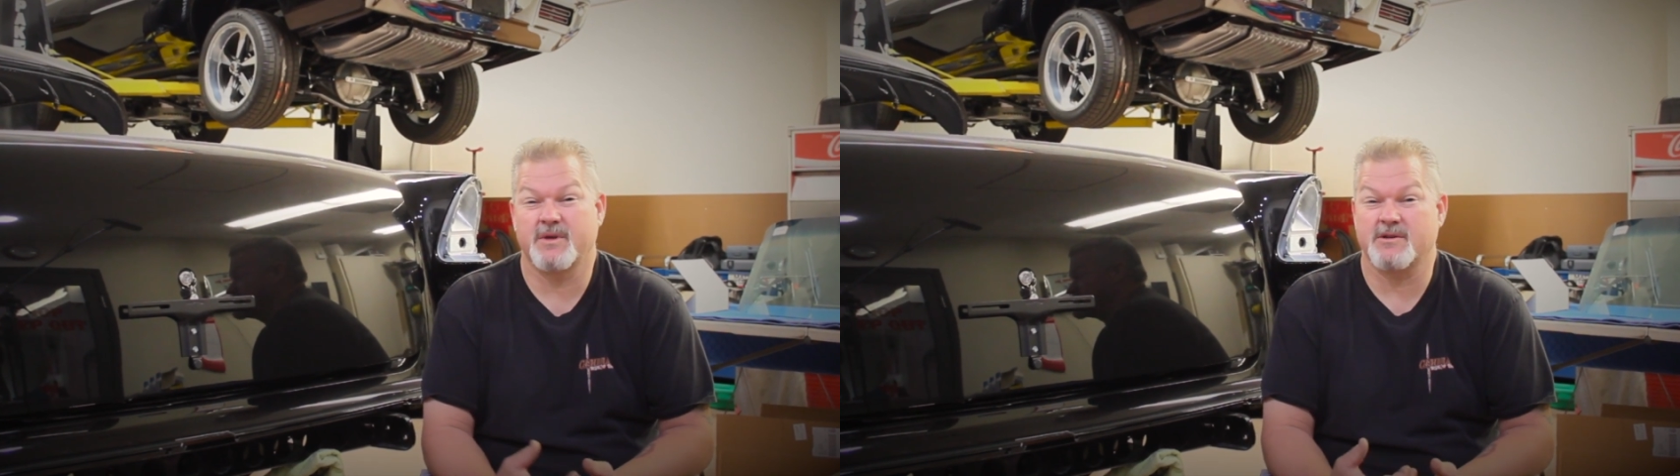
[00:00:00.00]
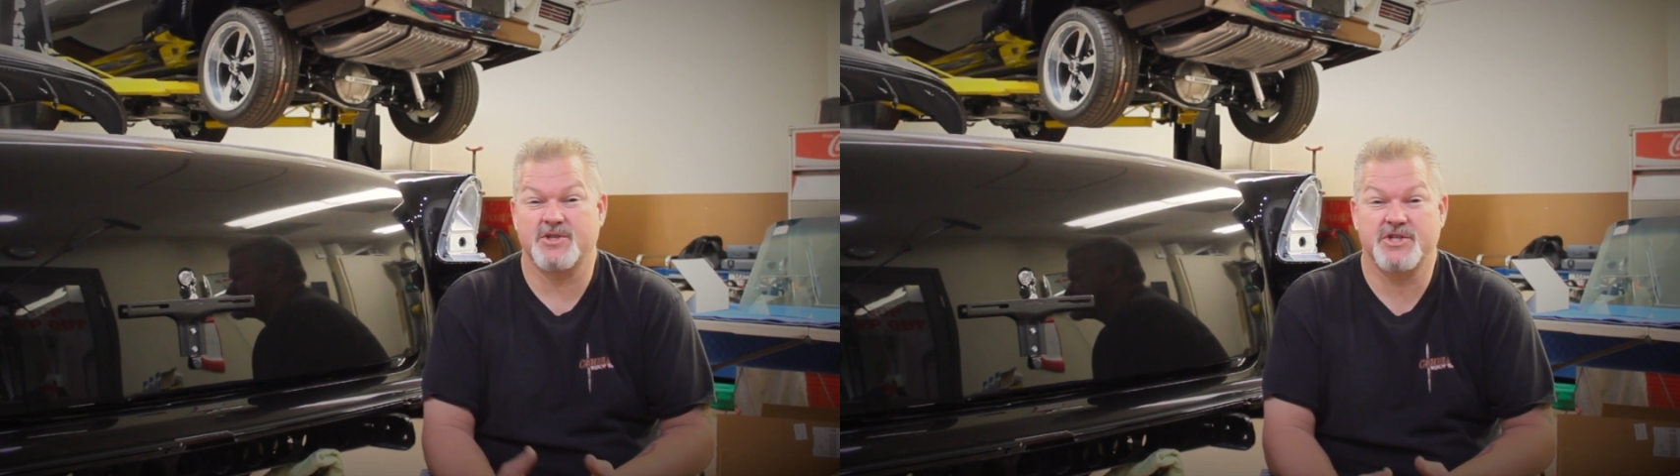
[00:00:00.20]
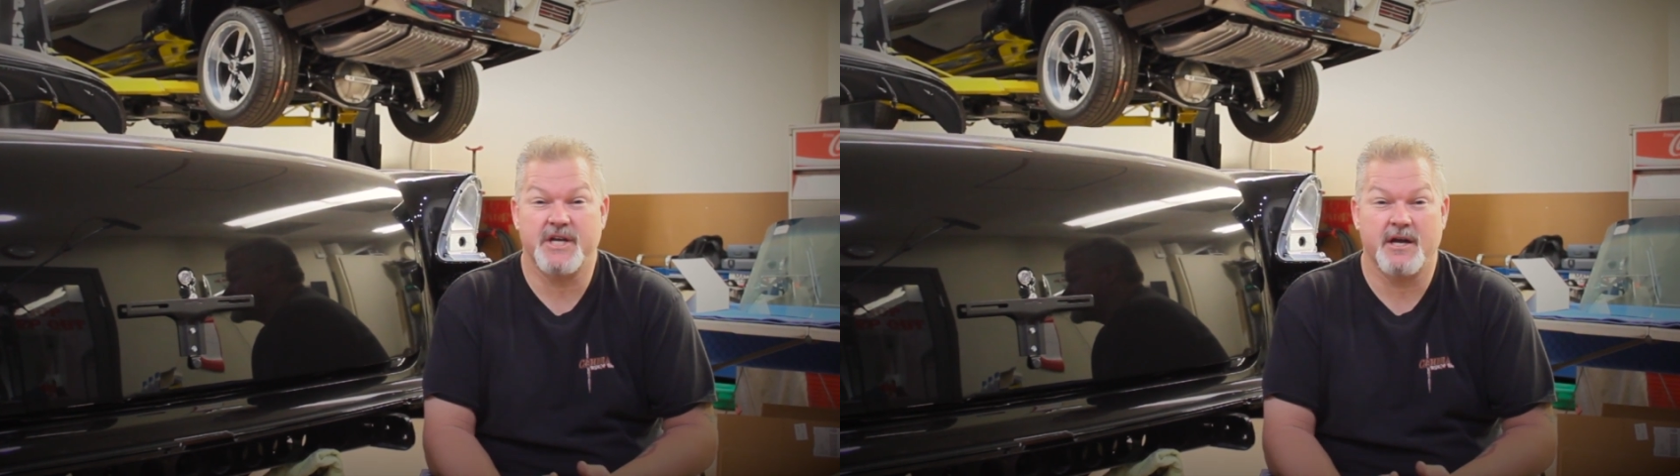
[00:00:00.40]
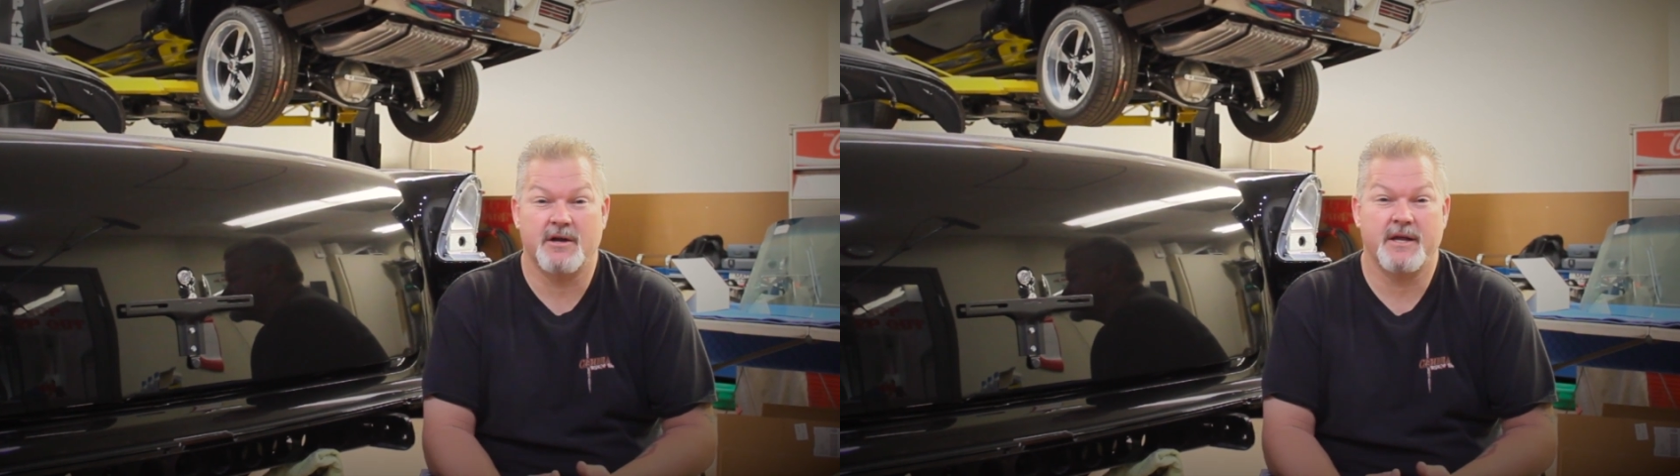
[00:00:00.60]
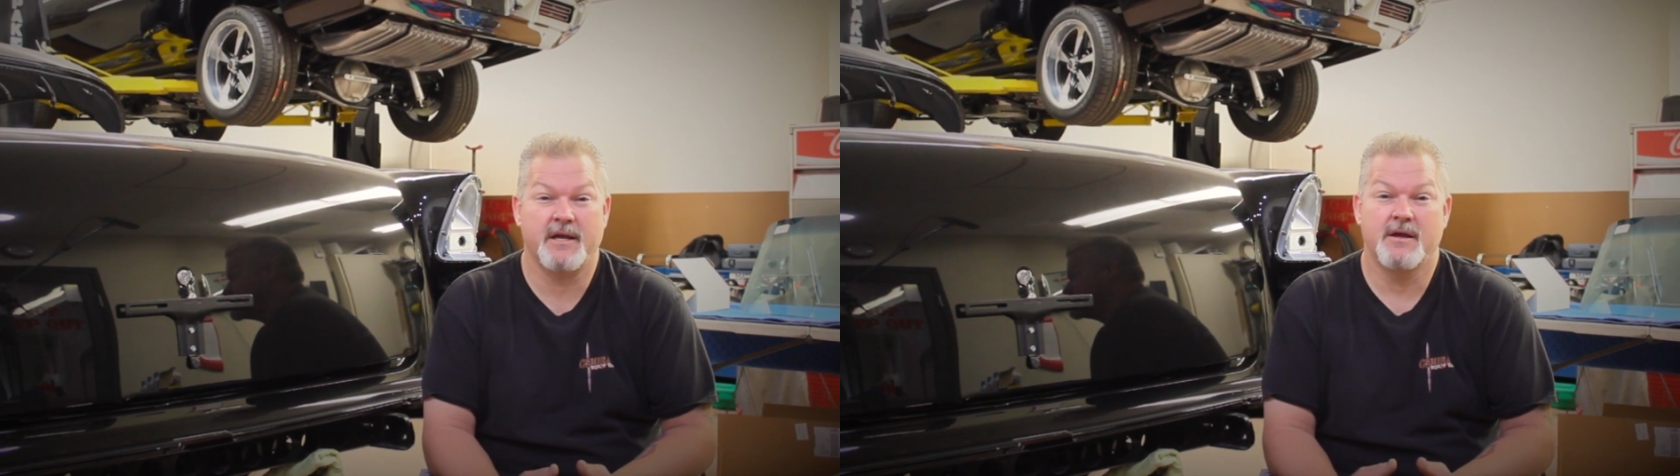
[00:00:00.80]
whether it's
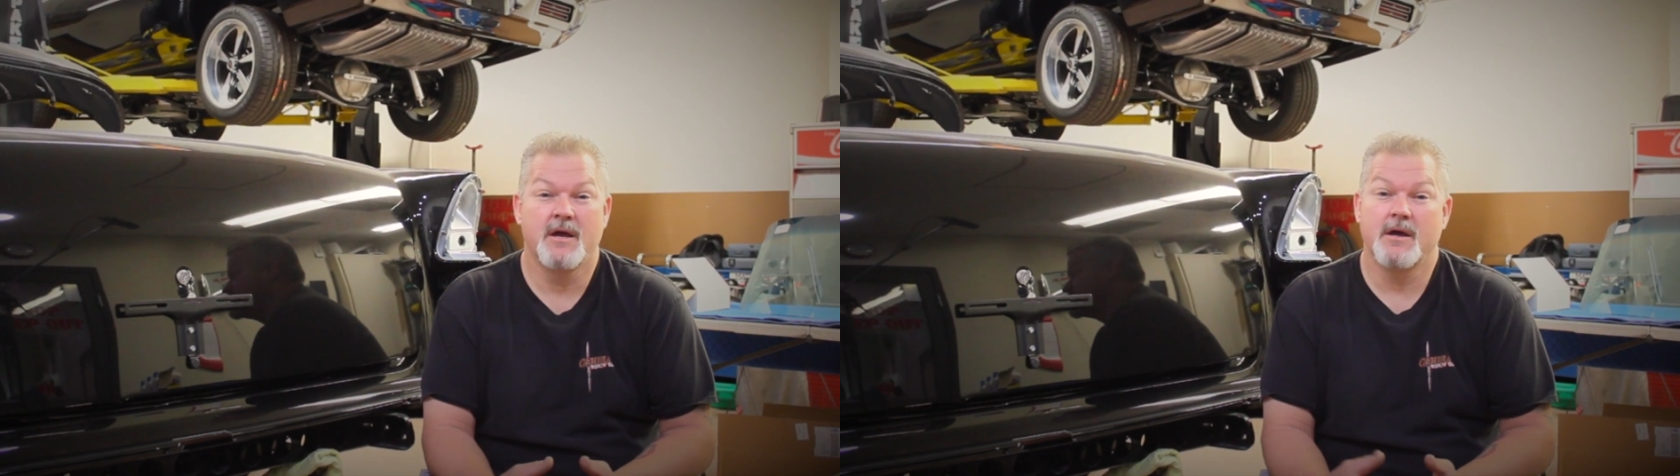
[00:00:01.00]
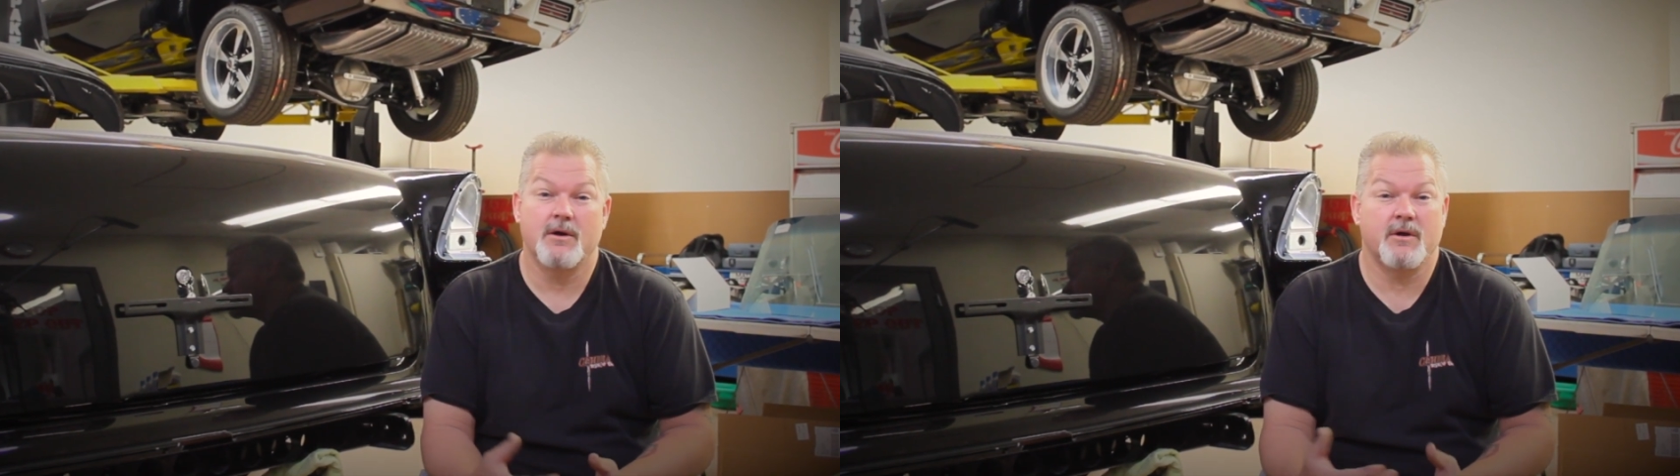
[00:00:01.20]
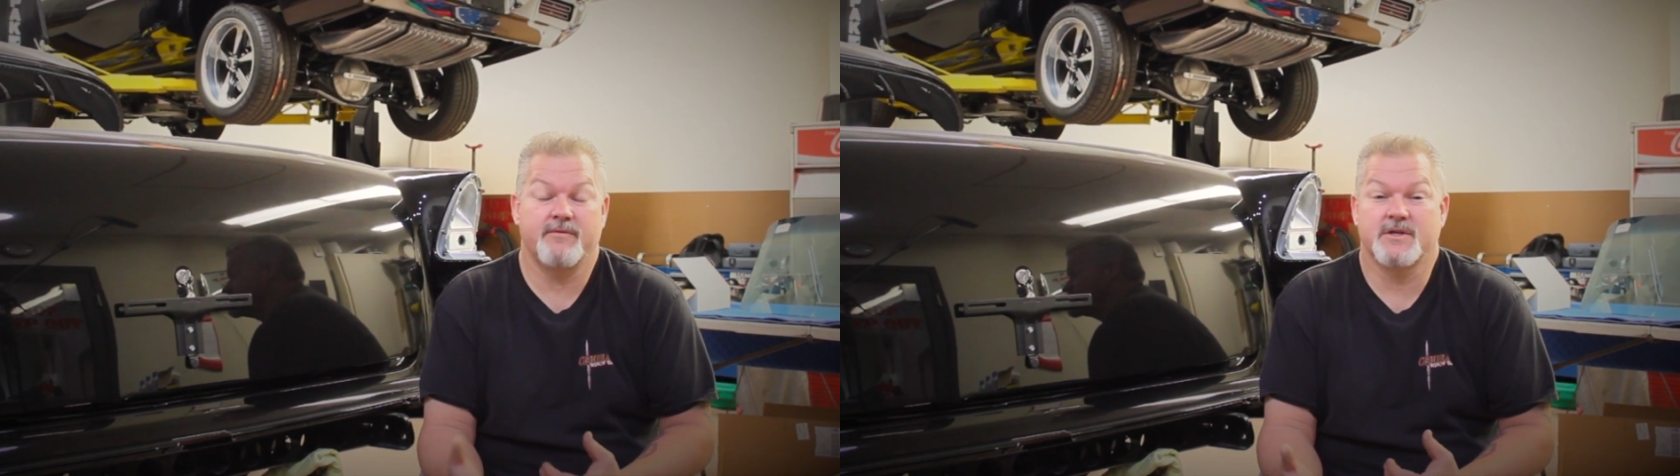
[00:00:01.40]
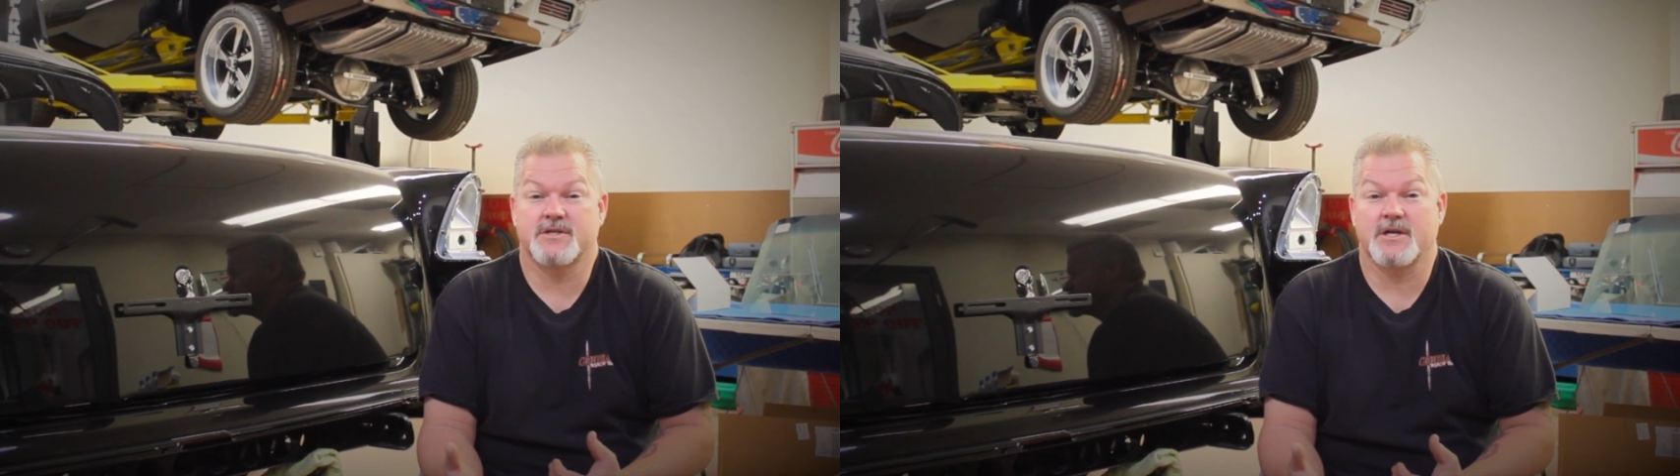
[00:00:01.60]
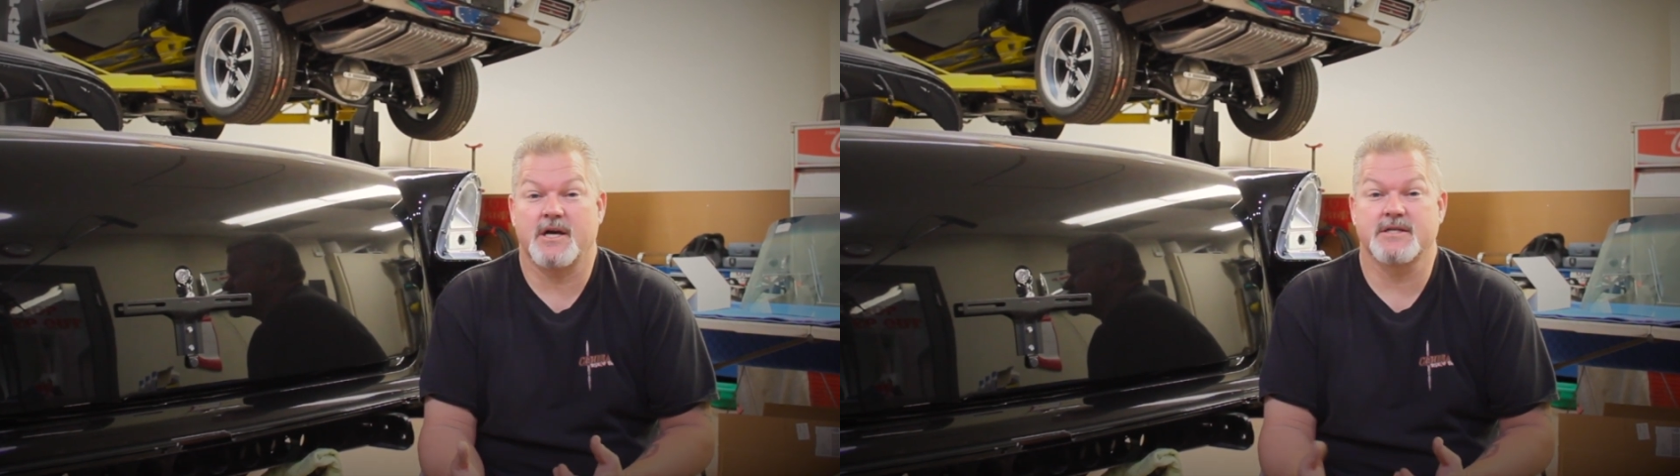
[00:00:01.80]
charity, or even
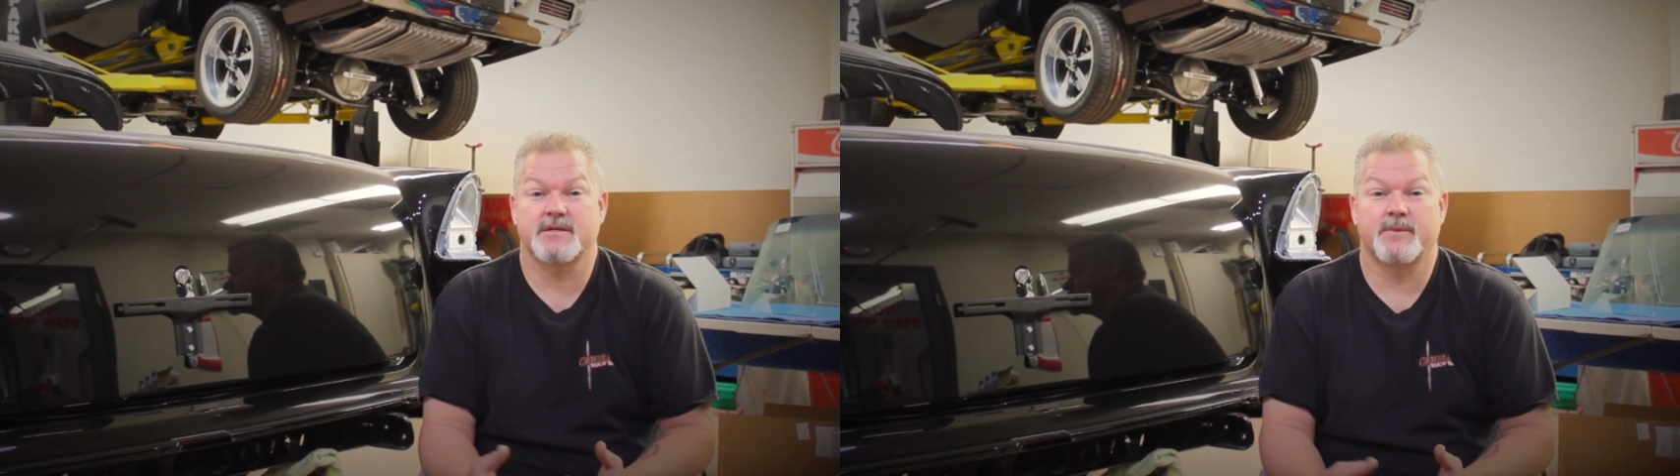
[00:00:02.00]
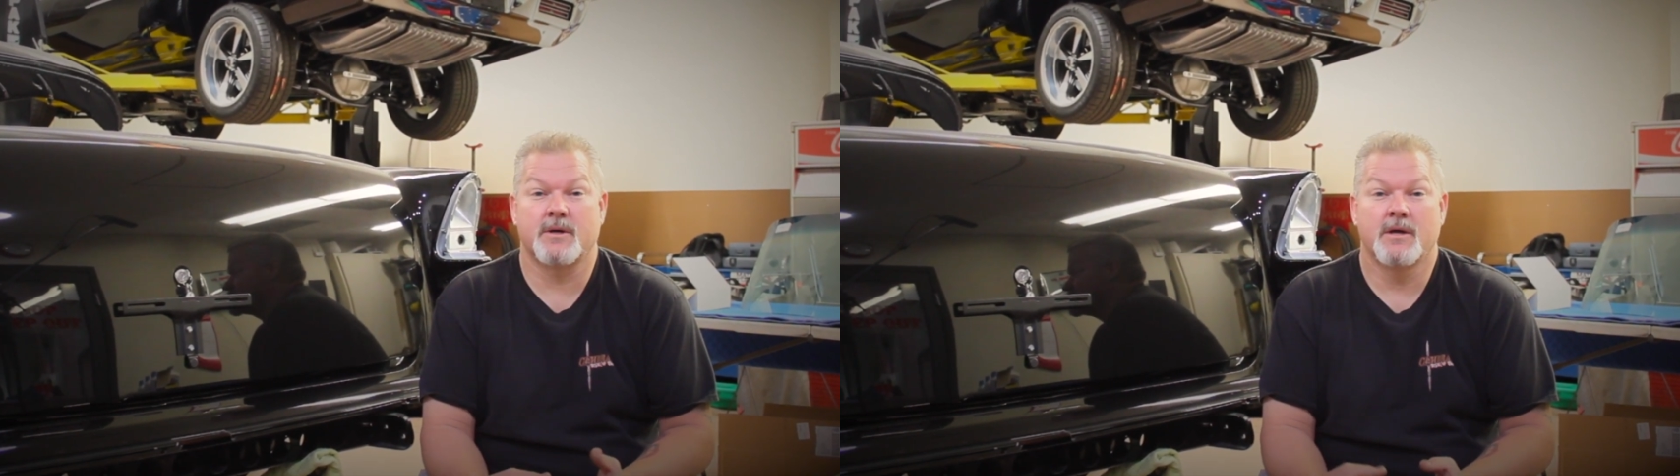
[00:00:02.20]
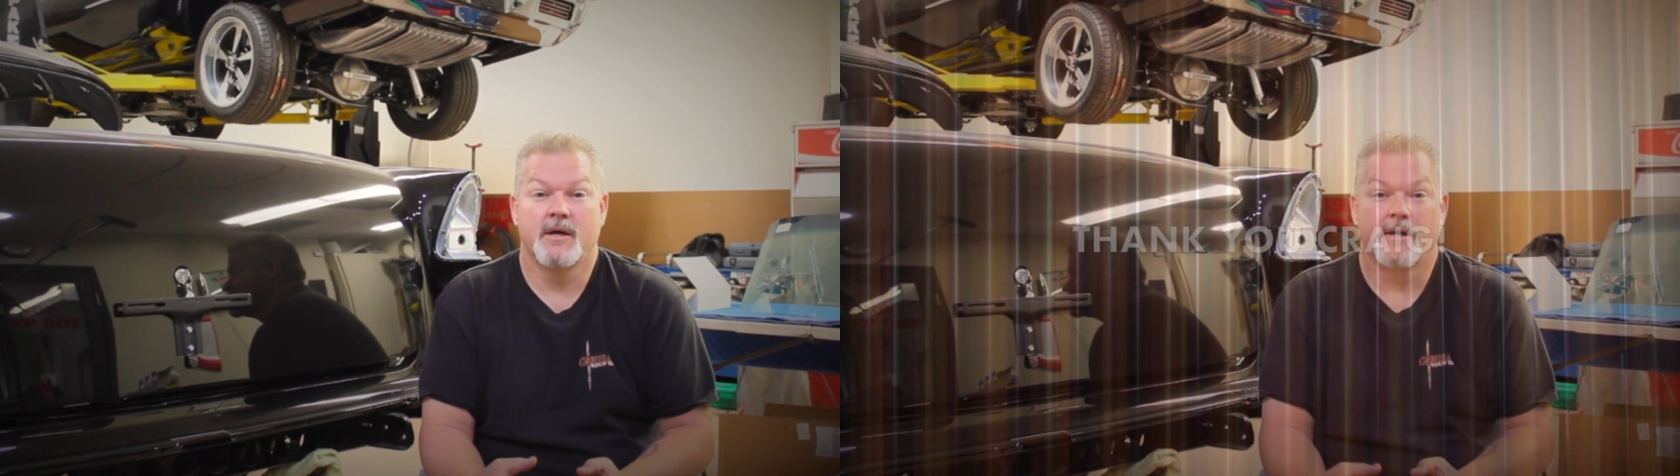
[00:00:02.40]
just a customer.